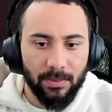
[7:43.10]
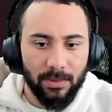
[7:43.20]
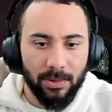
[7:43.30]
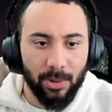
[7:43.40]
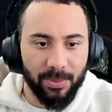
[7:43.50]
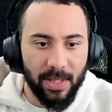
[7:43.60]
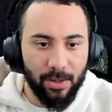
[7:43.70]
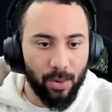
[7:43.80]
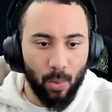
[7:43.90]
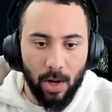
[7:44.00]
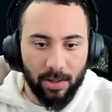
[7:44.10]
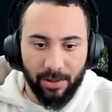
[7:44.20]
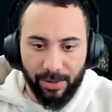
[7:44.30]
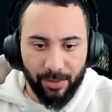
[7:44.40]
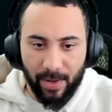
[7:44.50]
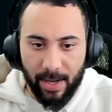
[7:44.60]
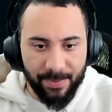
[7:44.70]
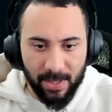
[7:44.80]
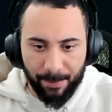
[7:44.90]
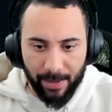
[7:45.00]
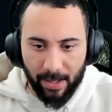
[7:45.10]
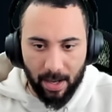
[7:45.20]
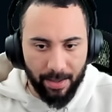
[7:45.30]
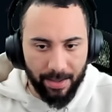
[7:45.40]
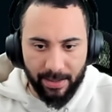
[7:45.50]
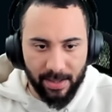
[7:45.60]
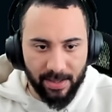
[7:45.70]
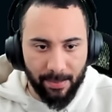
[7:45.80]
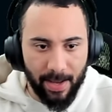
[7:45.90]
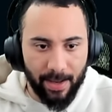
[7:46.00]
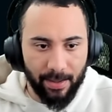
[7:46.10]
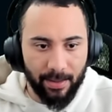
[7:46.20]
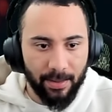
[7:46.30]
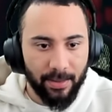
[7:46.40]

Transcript: See what I'm saying? You could walk literally right up to the plague heart and it doesn't matter.